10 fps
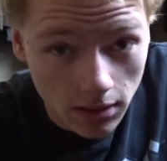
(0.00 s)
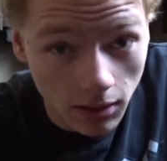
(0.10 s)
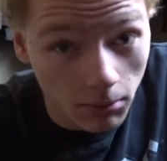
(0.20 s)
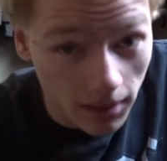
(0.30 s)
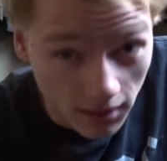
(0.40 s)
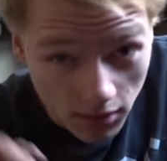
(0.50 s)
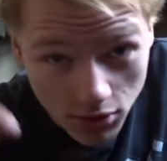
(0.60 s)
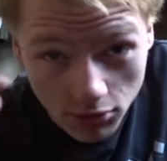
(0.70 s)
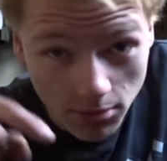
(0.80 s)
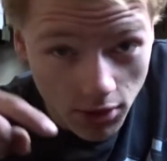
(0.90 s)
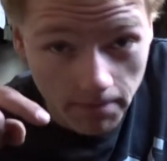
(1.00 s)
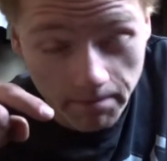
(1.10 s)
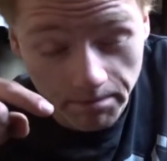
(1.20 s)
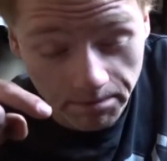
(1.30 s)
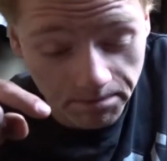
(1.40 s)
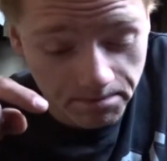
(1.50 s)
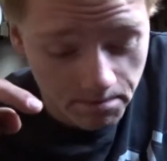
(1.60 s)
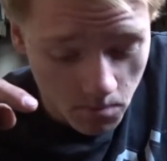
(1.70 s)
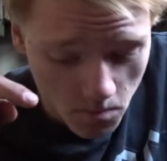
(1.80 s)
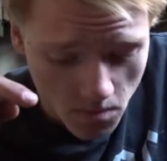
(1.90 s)
It'll be in the description.
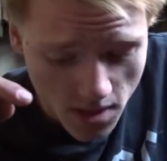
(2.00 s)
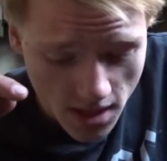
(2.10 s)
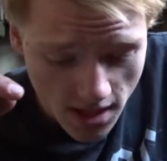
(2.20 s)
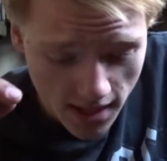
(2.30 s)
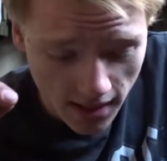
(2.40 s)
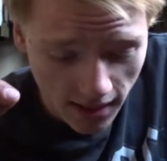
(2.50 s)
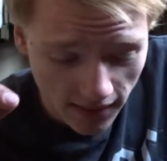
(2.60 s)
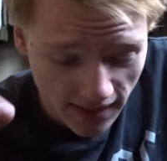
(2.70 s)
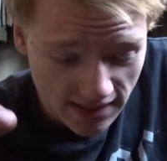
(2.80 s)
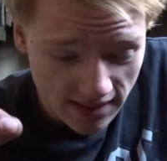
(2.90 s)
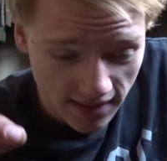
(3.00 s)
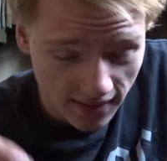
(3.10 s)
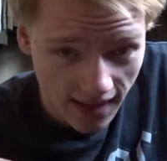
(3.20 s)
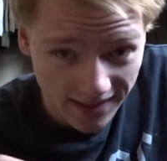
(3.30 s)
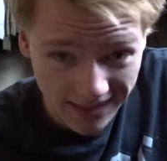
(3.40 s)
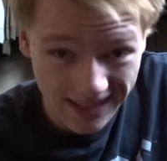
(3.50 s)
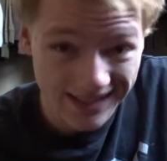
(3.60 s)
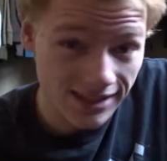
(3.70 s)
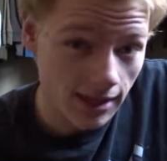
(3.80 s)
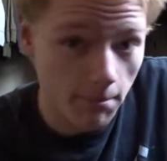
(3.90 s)
And that link
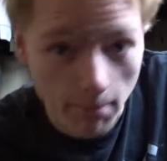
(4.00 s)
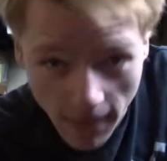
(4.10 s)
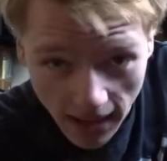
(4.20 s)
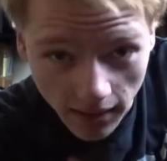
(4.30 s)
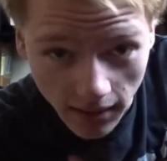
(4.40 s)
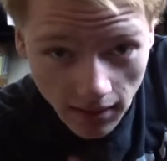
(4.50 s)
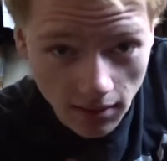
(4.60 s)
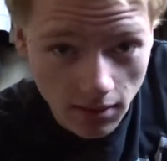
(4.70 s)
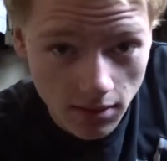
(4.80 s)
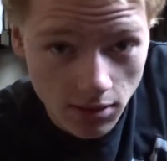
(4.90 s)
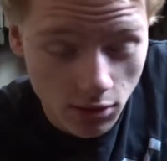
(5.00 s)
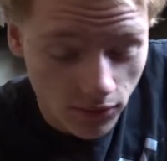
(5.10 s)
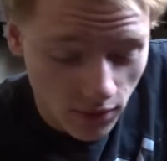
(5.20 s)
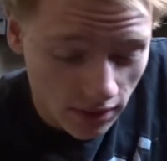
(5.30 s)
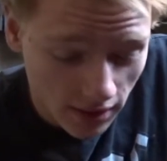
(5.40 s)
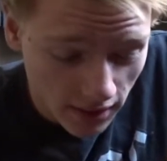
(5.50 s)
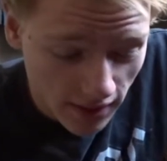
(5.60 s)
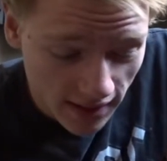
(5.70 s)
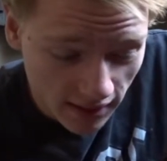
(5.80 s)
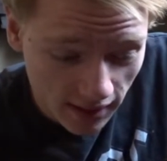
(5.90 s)
is like my link. So if you click on
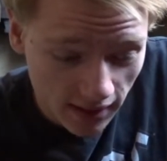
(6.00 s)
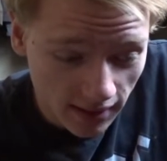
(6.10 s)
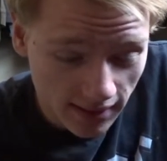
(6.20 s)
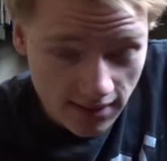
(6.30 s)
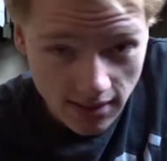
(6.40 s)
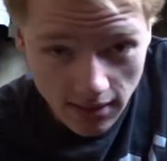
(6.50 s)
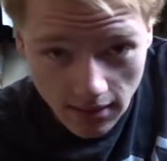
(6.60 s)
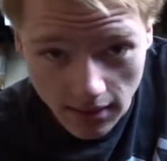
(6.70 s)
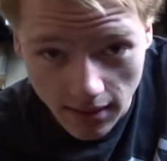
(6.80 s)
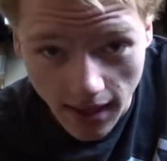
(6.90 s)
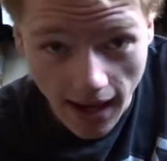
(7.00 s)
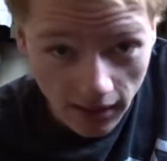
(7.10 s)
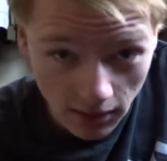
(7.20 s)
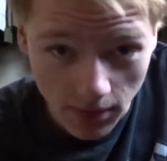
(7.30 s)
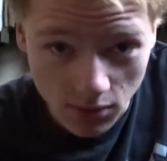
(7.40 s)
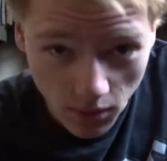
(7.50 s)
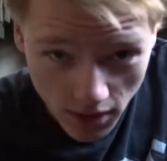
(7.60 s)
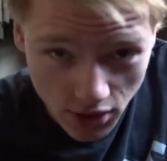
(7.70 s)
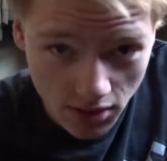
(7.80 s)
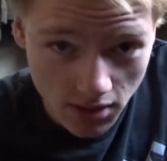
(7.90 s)
that link, it lets Hagley West
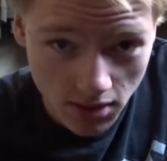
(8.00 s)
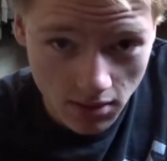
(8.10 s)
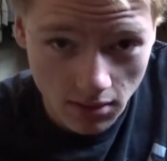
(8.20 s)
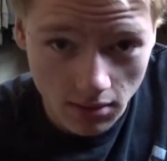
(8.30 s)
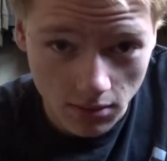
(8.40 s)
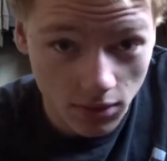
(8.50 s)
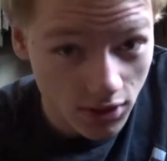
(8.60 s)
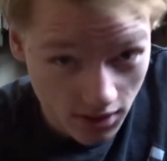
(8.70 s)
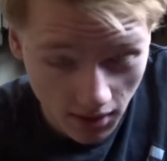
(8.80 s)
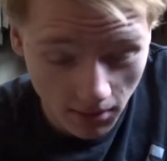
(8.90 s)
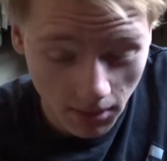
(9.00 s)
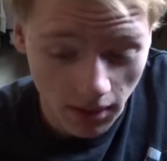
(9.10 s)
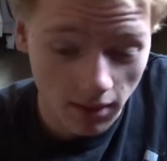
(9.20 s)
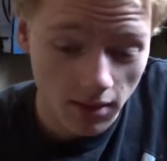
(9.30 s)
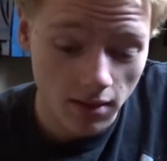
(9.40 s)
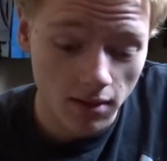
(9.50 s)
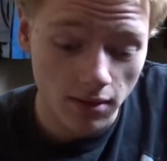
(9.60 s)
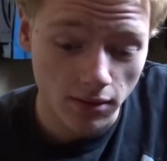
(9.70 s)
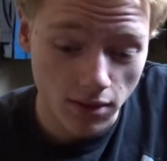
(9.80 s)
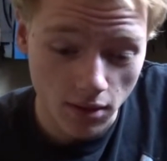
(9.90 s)
Watches, which is the company,
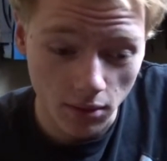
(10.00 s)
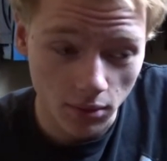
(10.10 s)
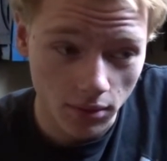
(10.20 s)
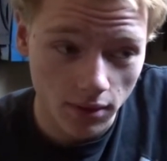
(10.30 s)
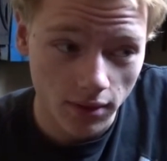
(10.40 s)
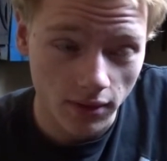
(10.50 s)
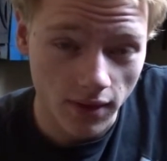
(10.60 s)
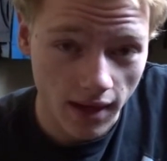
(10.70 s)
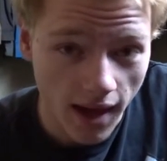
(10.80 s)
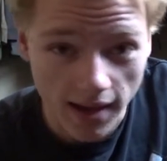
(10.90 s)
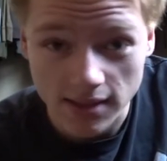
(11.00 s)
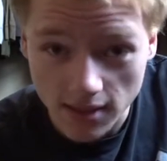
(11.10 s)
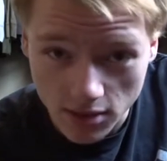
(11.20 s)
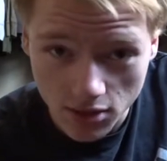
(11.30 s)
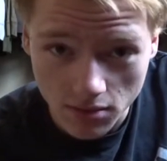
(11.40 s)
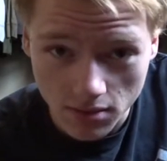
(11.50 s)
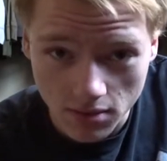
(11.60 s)
know that I sent you.